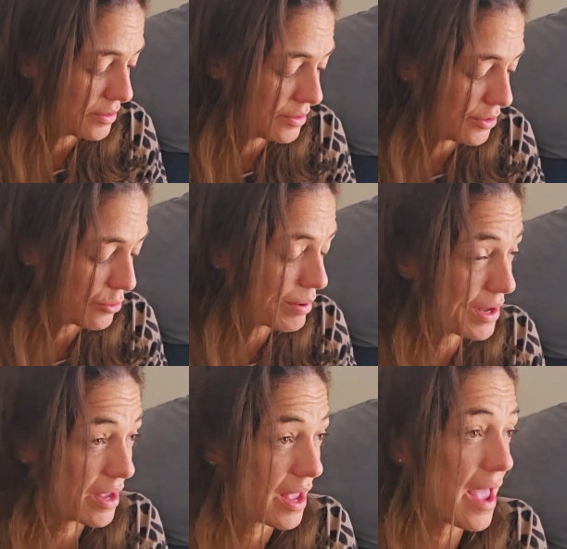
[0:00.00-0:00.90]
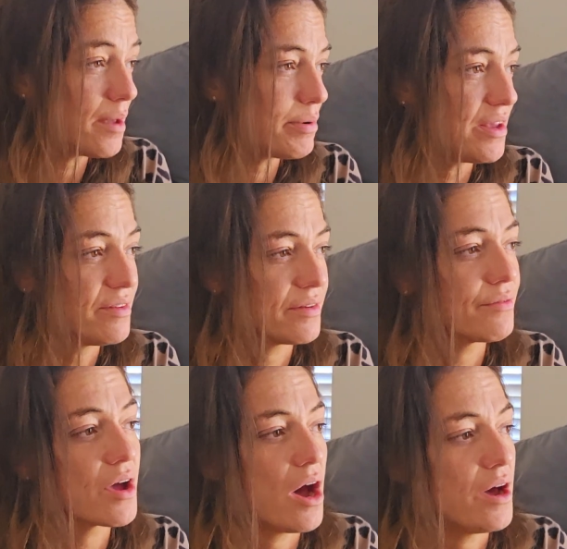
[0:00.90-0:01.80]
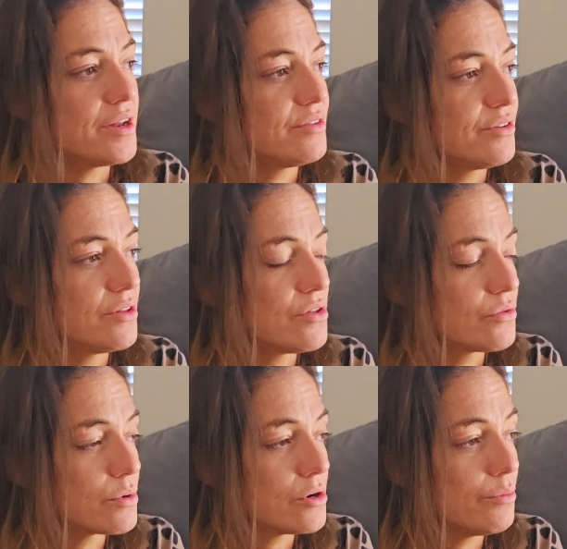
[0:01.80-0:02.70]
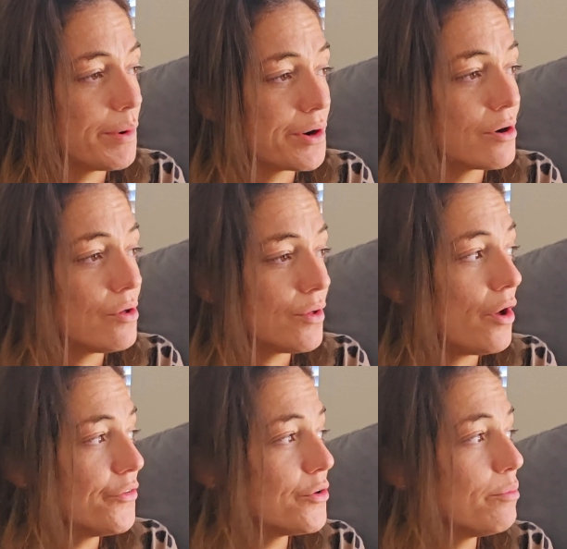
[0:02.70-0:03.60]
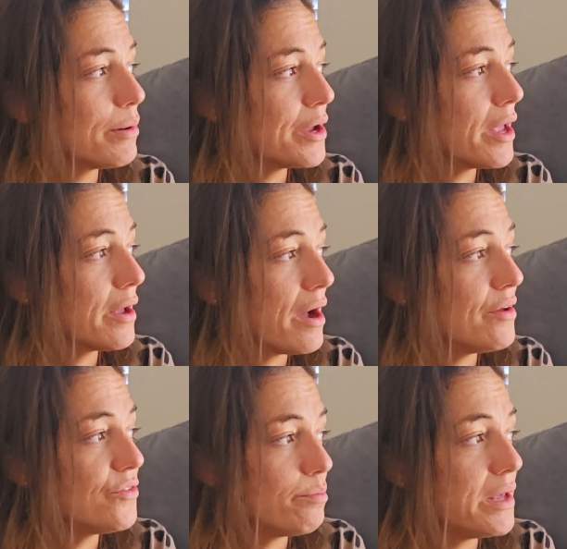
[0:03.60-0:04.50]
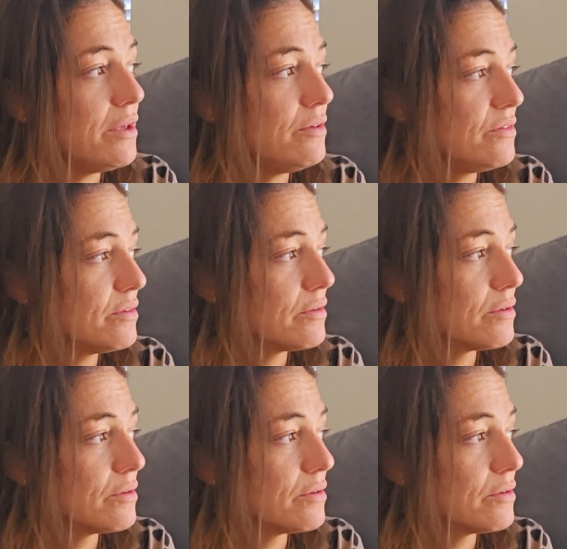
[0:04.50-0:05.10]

You're bringing a piece of God into this world, but you're also bringing God's peace